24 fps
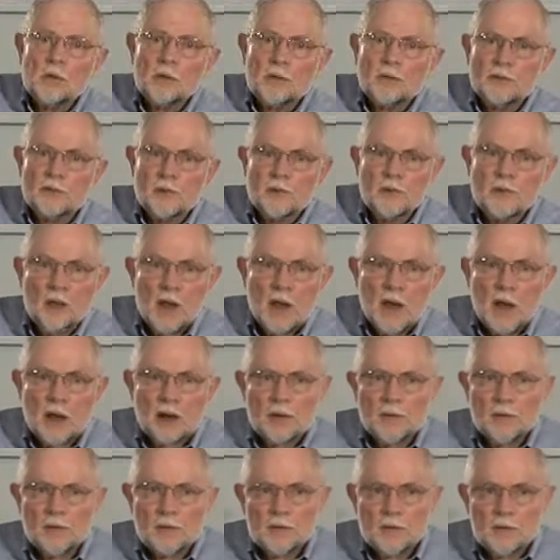or set the
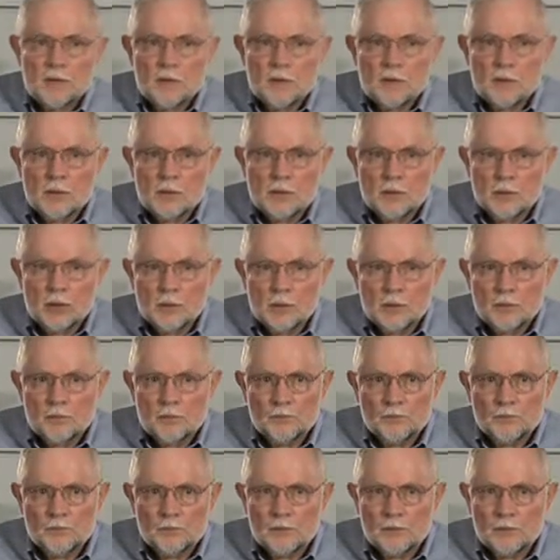accuracy of the unit.
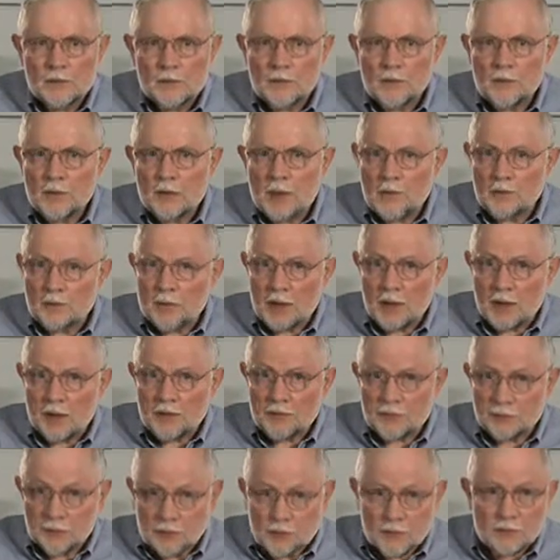If you happen to have
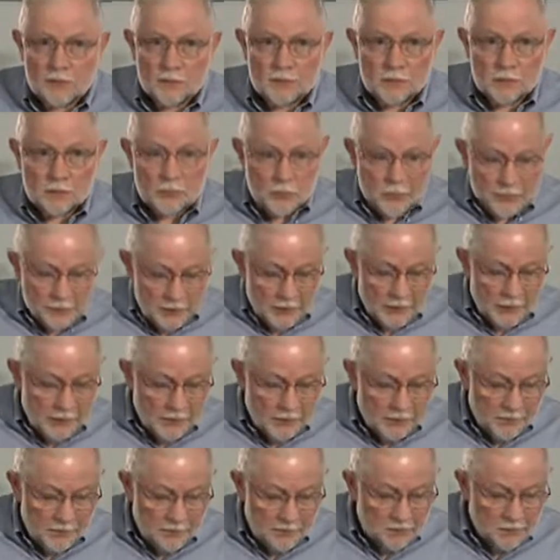some
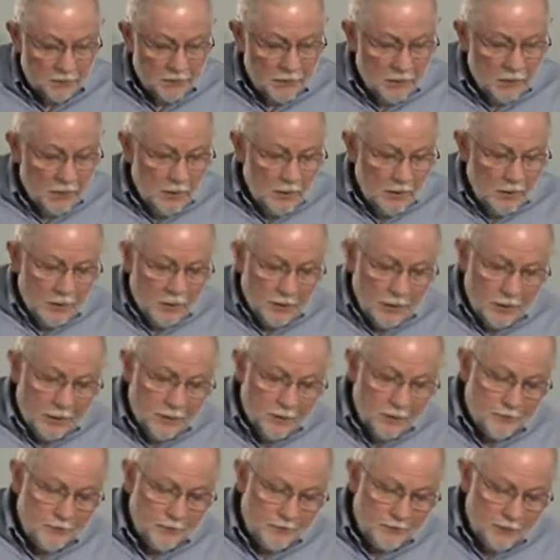instability,
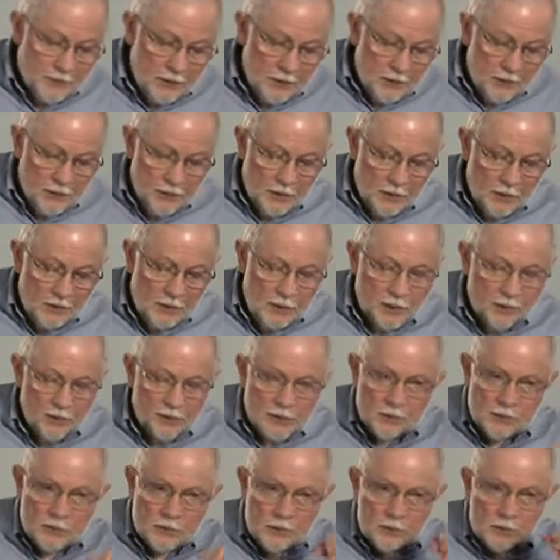um, then you have
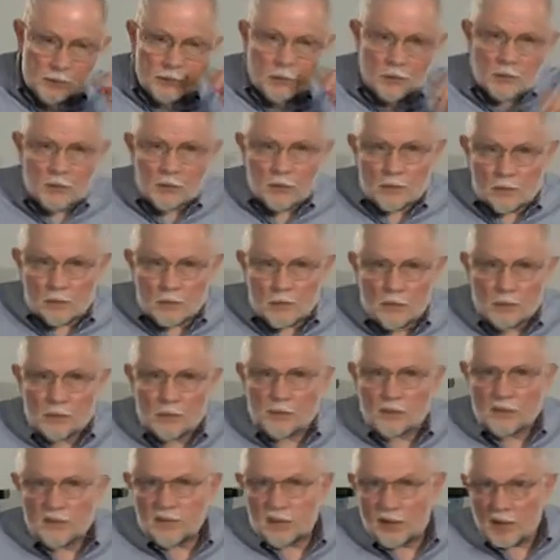to
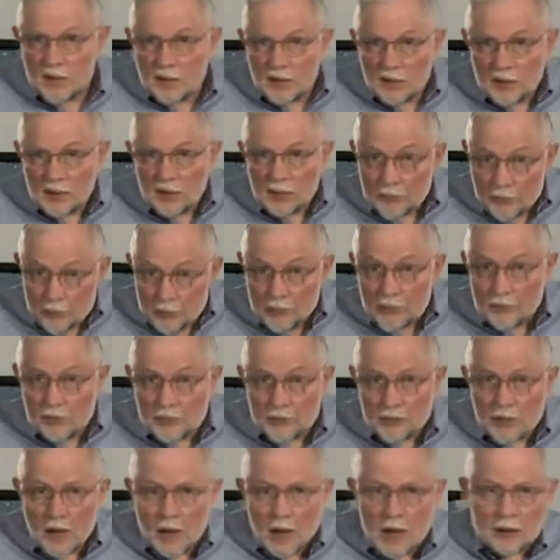reduce the gain and reduce
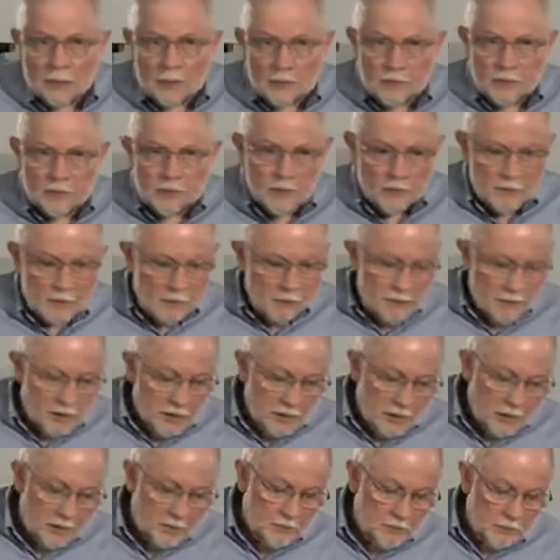the accuracy of the
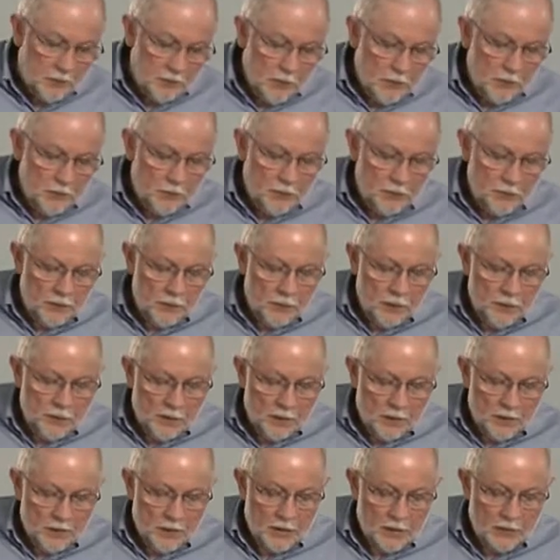thing. With the
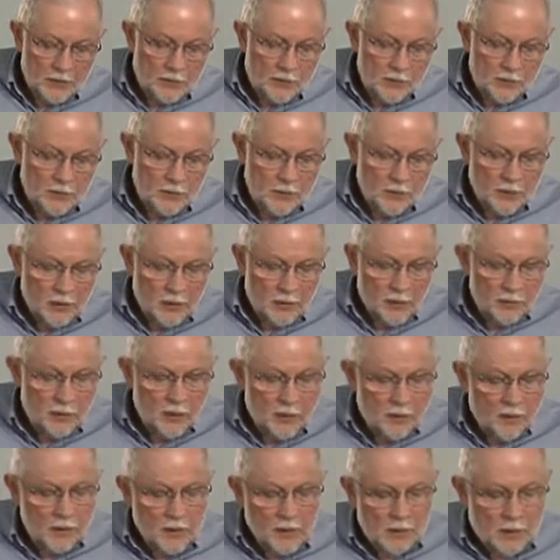PRX, you can
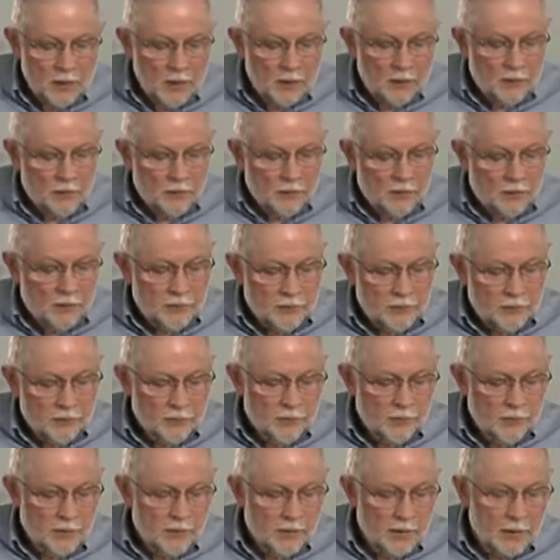maintain that high
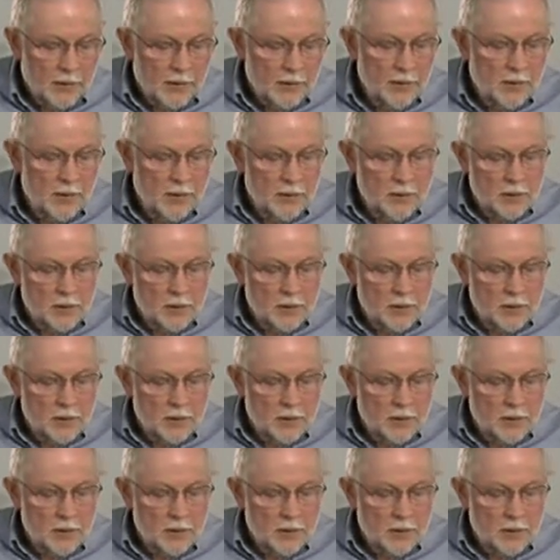restrictor setting